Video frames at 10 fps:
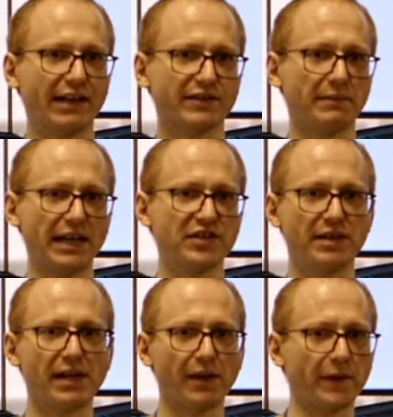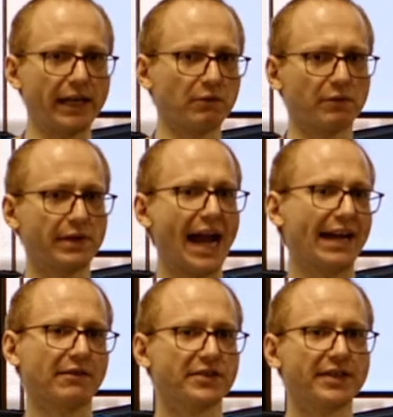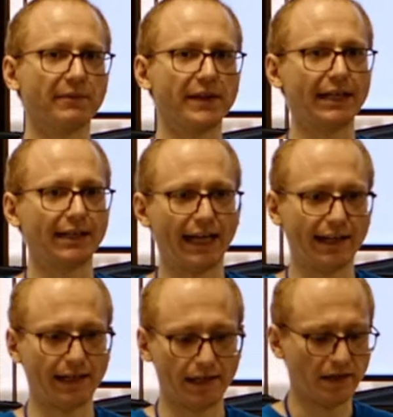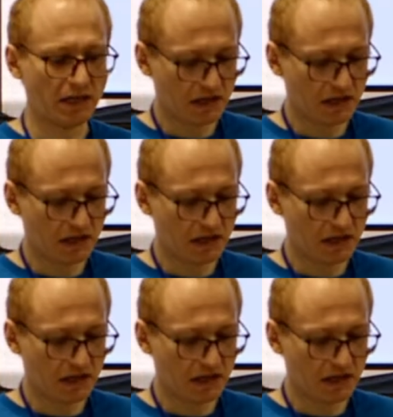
some H T M L thing with React or something, and then